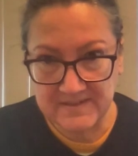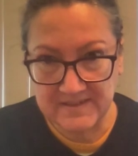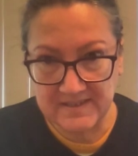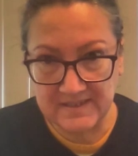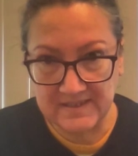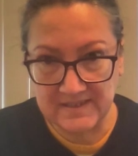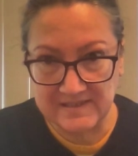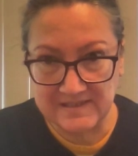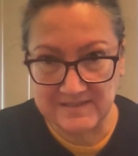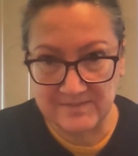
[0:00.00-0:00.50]

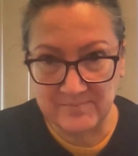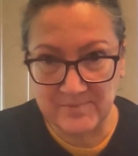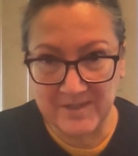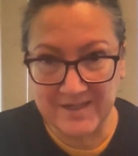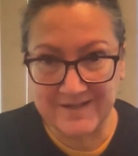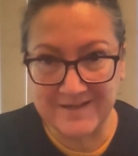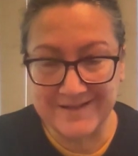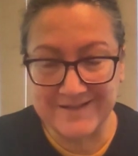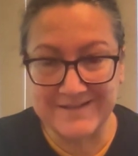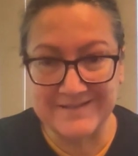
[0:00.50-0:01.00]
these
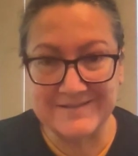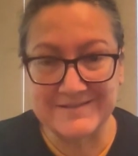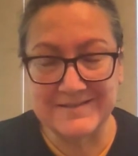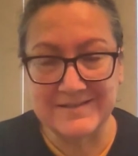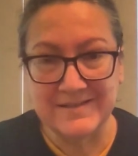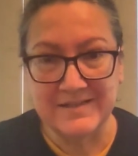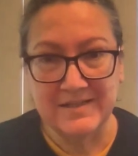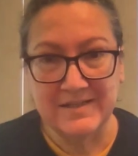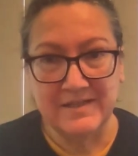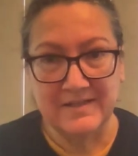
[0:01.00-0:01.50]
because
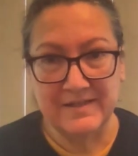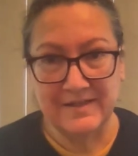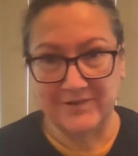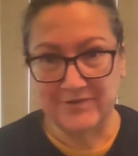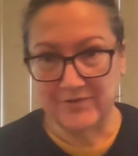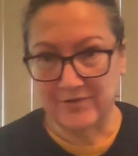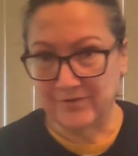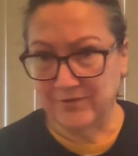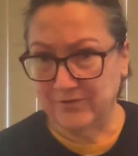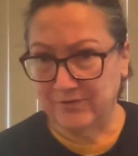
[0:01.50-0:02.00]
these
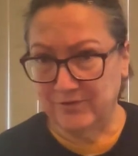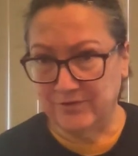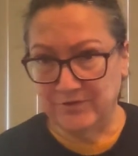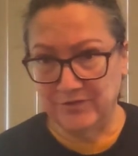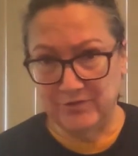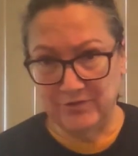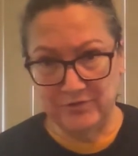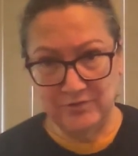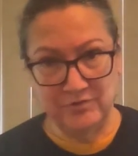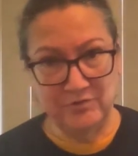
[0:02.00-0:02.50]
are
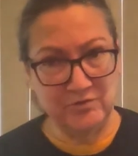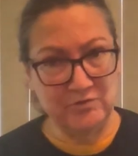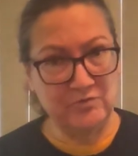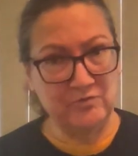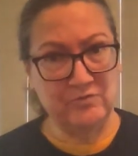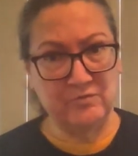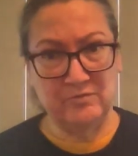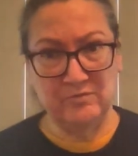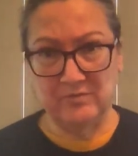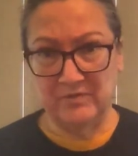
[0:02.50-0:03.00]

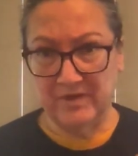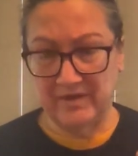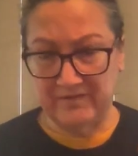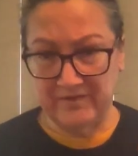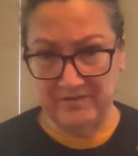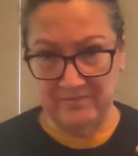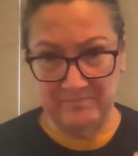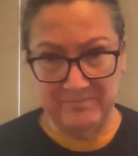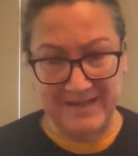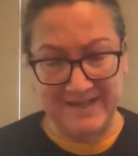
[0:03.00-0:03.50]
two of
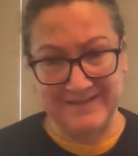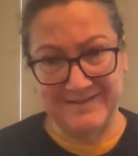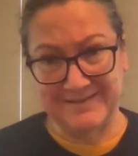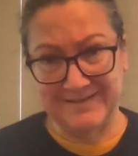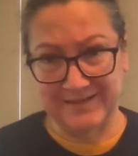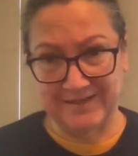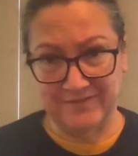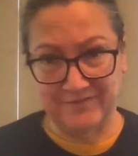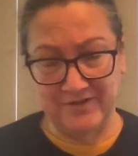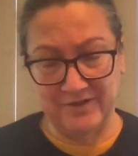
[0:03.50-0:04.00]
the
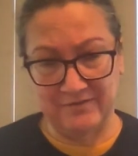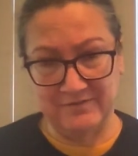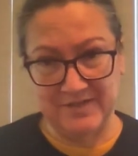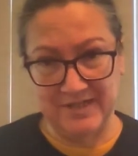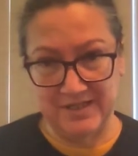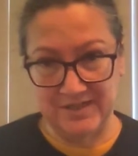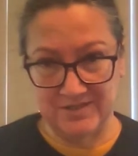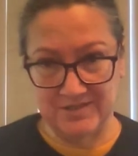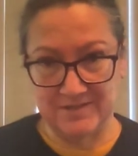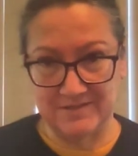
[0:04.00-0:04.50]
basic
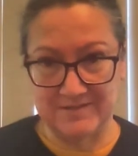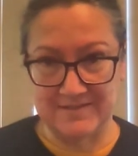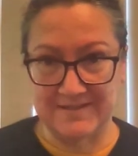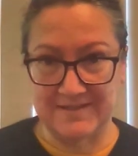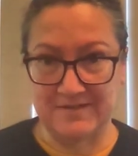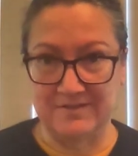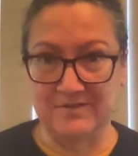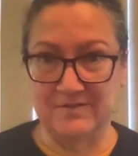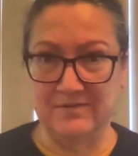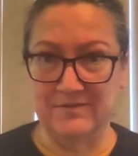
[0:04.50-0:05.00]
foundation
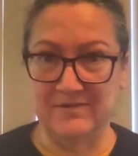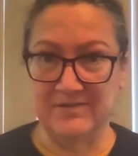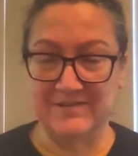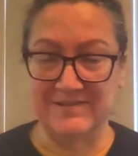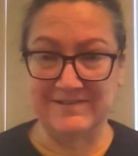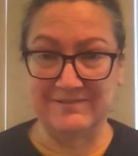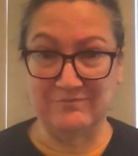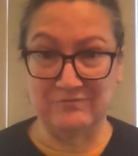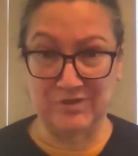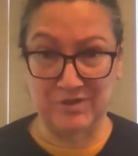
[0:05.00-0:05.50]
skills
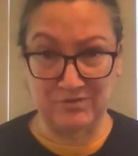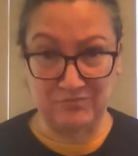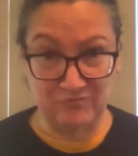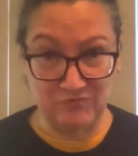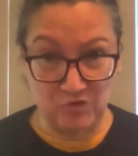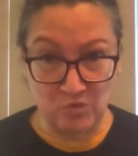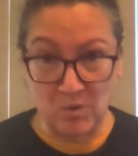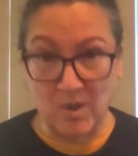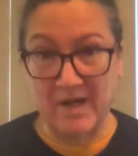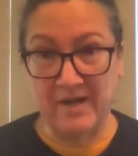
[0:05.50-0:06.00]

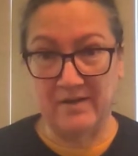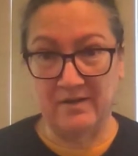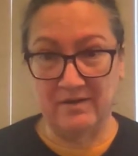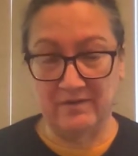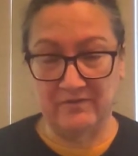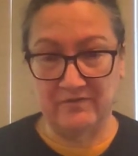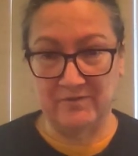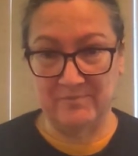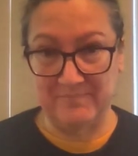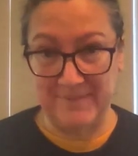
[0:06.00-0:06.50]
required
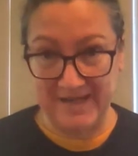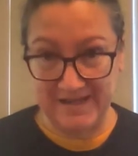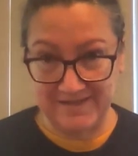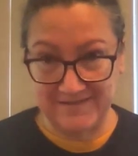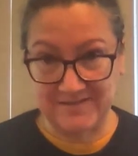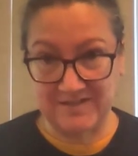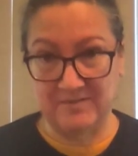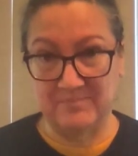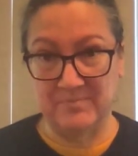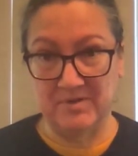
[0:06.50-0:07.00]
for
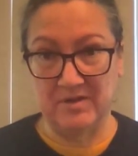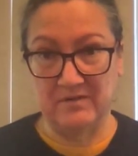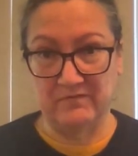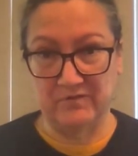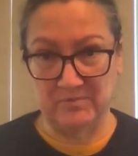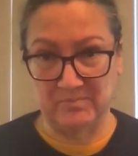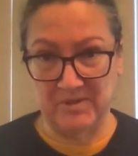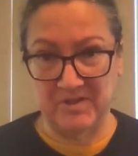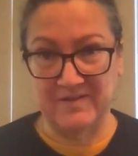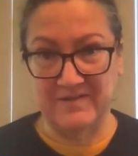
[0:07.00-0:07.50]
basketball, for
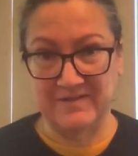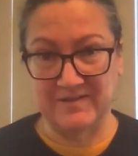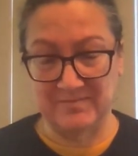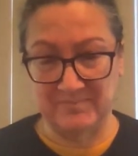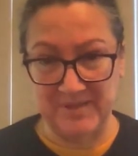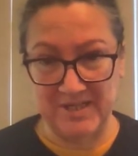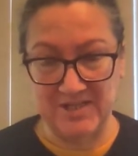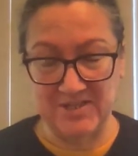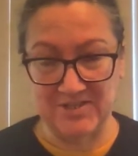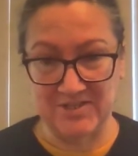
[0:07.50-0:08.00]

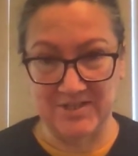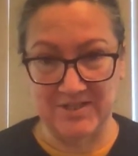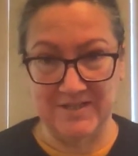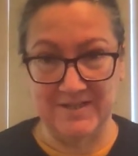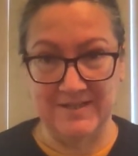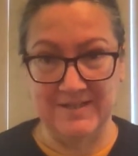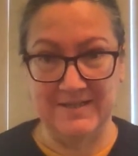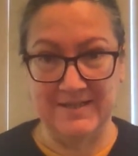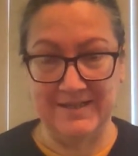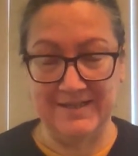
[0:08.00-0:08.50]

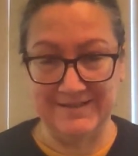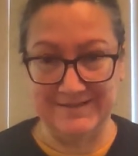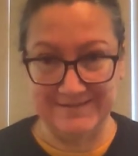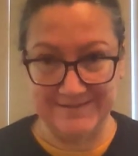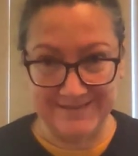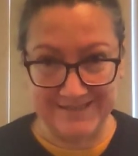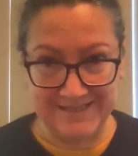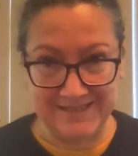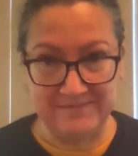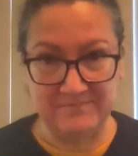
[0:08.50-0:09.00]
participation in
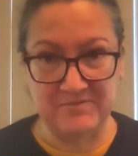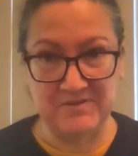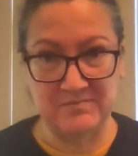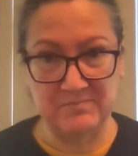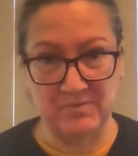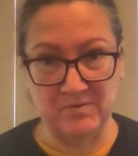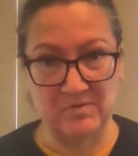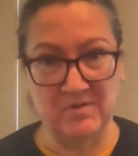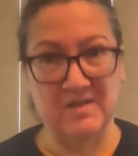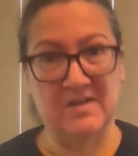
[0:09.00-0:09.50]
team
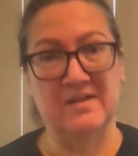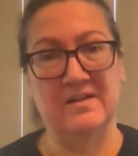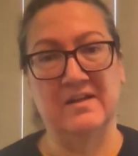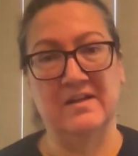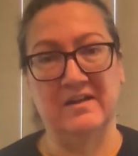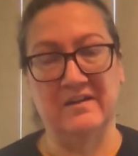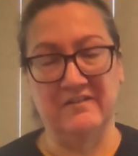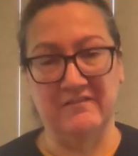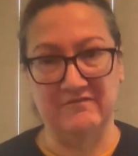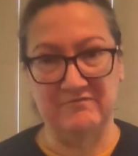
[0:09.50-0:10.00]
sport
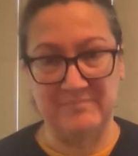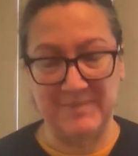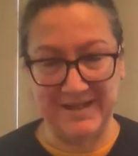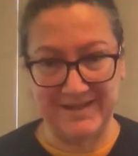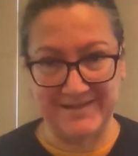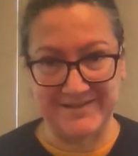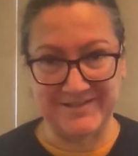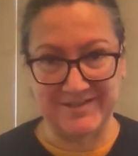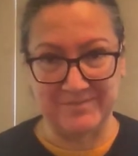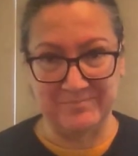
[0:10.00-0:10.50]
of
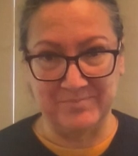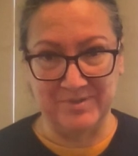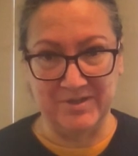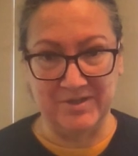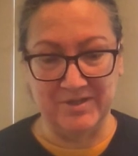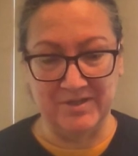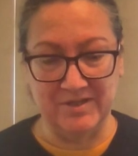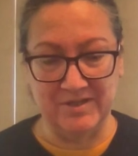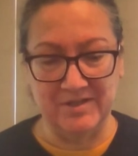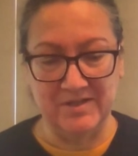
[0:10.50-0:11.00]

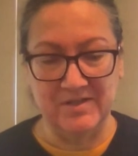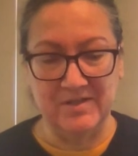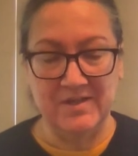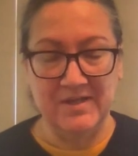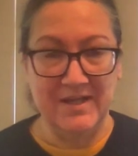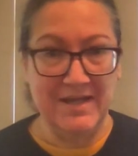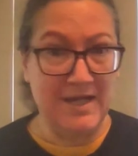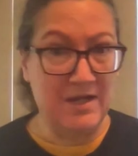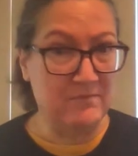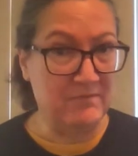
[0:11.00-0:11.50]
basketball.
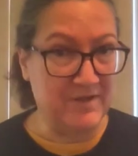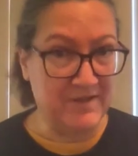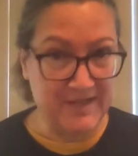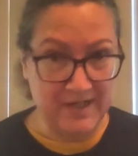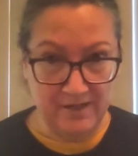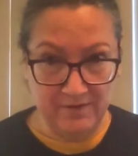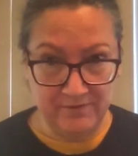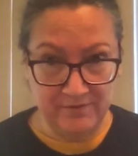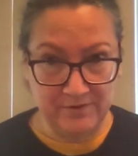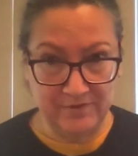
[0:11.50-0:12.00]
And
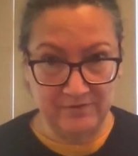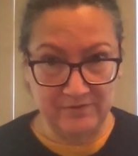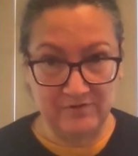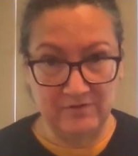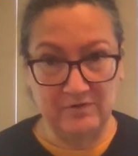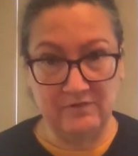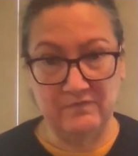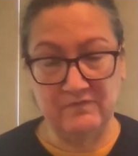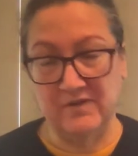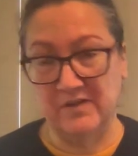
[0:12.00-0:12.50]
without those
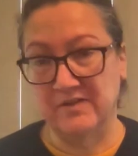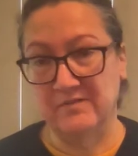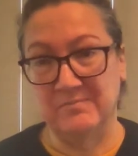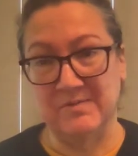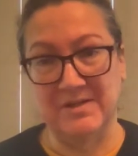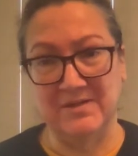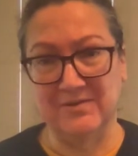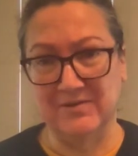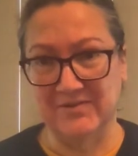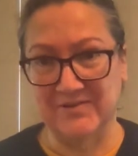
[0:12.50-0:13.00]
two
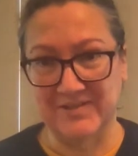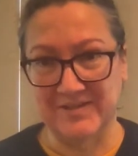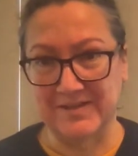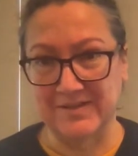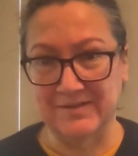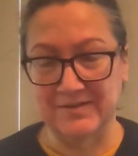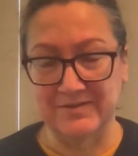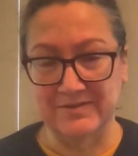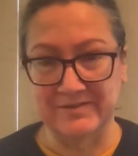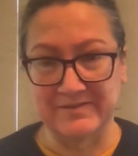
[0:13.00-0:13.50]
fundamental
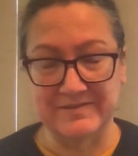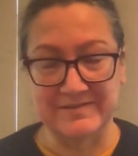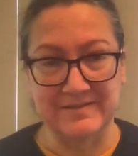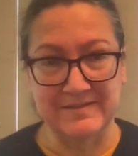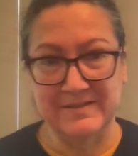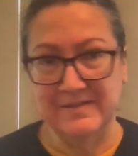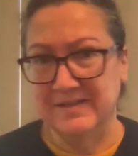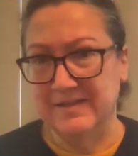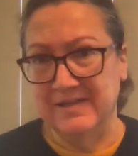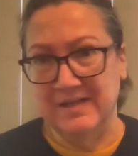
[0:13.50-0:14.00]
skills,
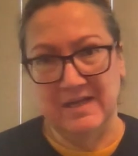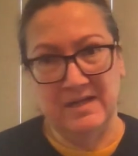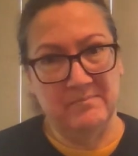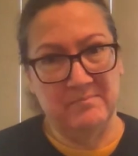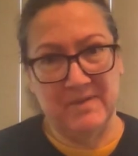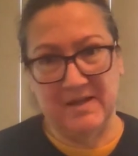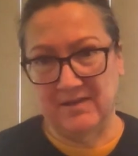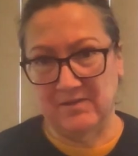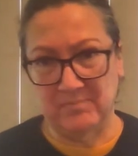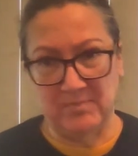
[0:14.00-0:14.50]
it
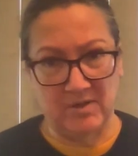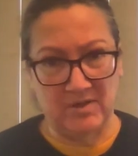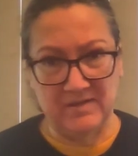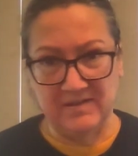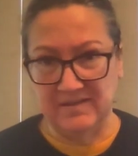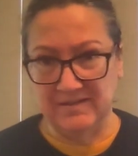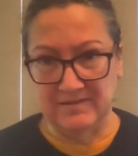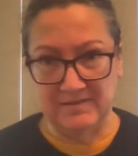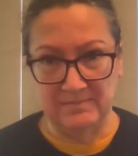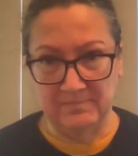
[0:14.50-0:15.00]
makes
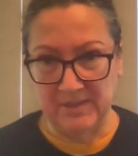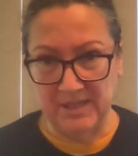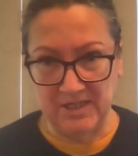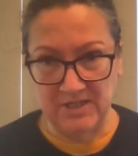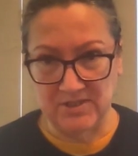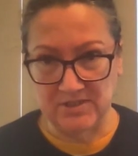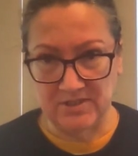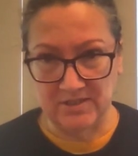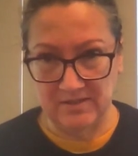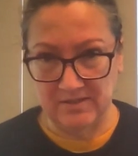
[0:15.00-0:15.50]

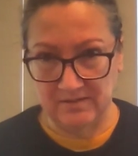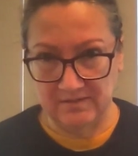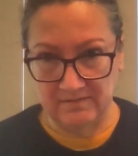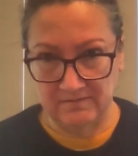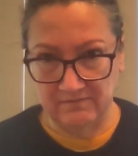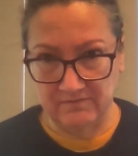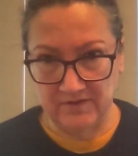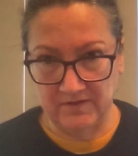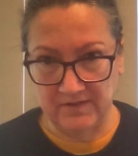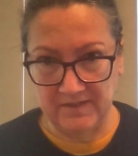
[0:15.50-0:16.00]
participation
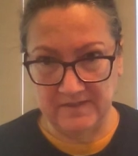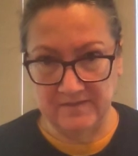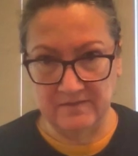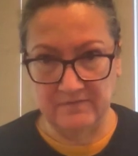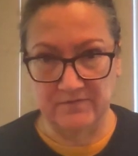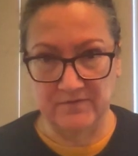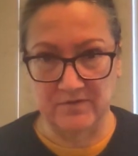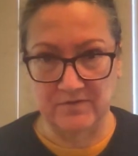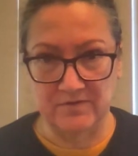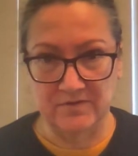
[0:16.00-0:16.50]
very
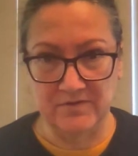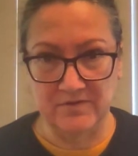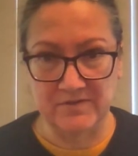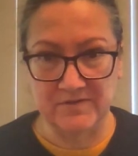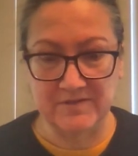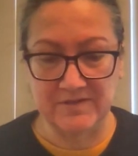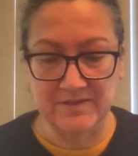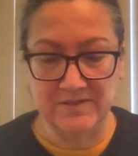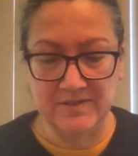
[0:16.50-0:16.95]
difficult.